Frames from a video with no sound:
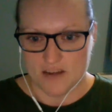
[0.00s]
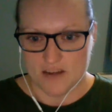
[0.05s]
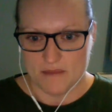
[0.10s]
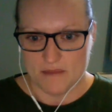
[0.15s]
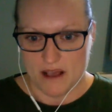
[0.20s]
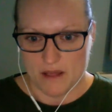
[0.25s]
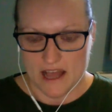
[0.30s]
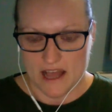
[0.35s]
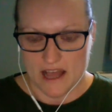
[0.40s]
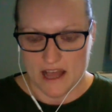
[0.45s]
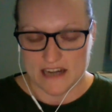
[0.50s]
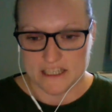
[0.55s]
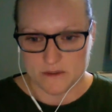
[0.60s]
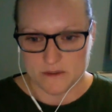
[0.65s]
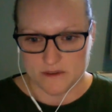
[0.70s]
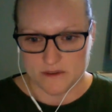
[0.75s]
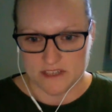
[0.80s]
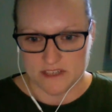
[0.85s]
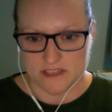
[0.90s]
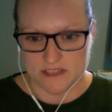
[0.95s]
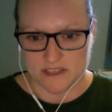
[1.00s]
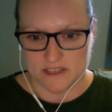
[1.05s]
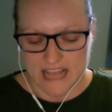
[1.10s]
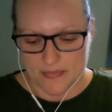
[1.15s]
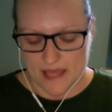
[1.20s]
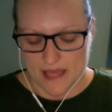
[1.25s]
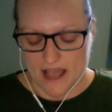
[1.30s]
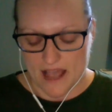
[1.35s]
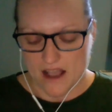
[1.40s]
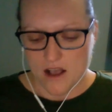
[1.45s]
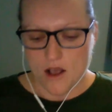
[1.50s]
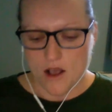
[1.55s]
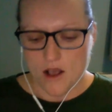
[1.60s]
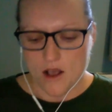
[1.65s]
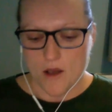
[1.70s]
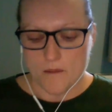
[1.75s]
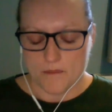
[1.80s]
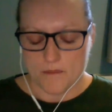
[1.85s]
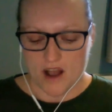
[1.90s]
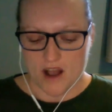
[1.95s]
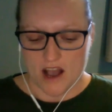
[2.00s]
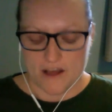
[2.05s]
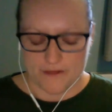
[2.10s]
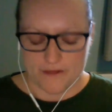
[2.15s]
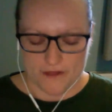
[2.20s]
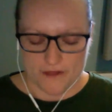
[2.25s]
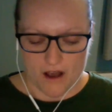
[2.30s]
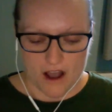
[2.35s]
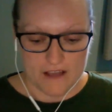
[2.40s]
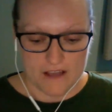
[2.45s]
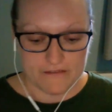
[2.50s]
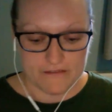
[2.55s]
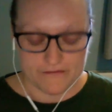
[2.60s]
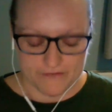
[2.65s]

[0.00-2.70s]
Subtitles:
about that and need to understand that. But I